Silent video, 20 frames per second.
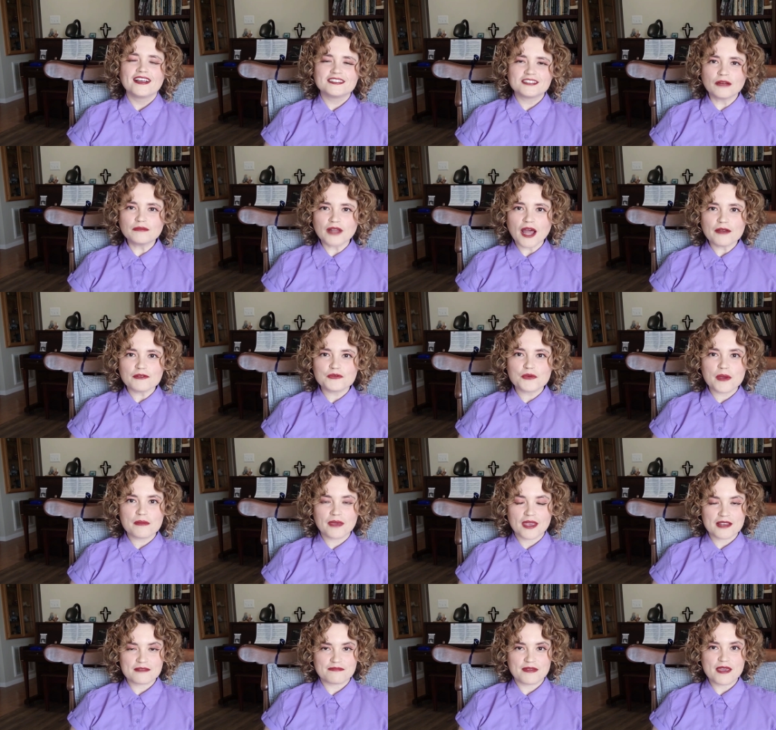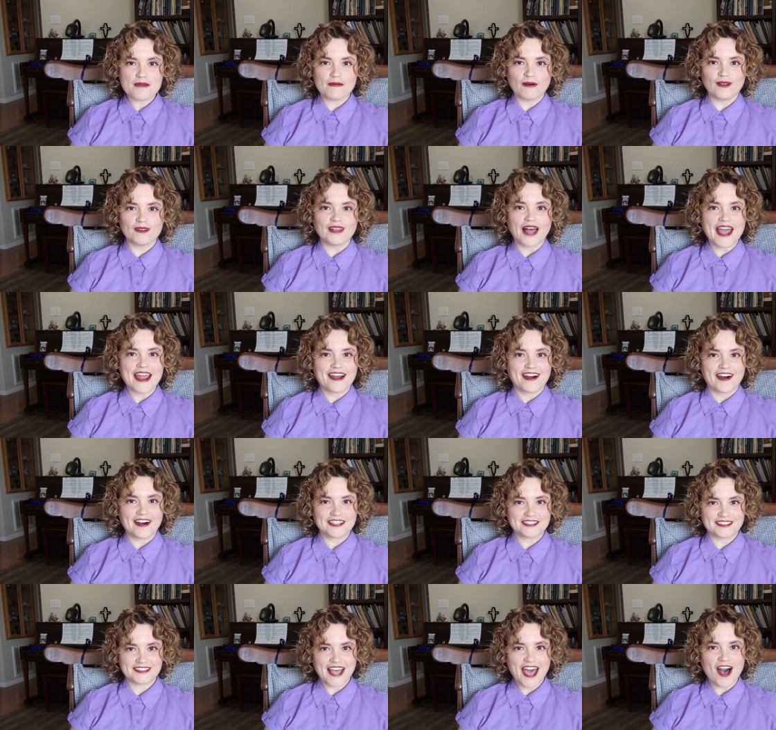Sometimes we meet people like
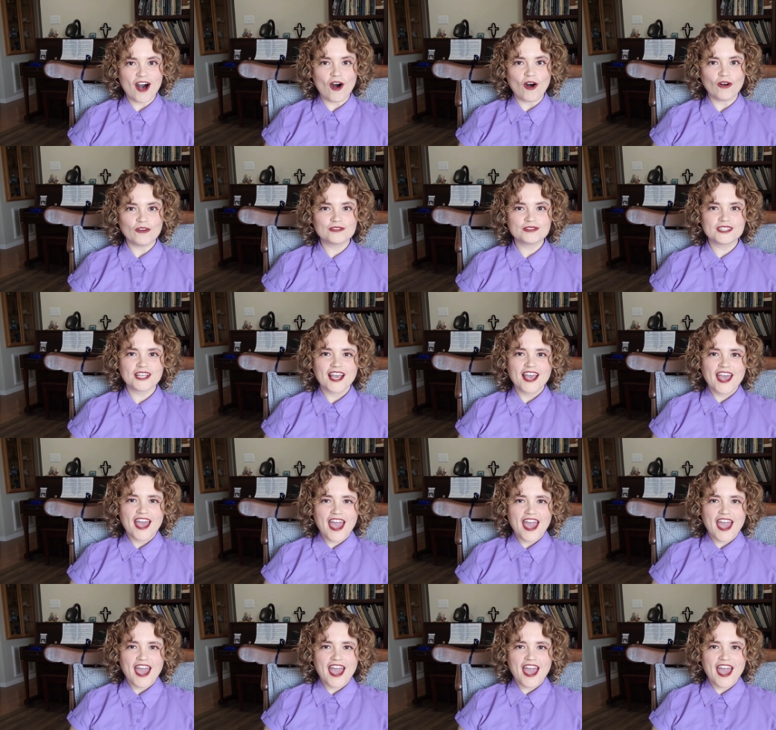ourselves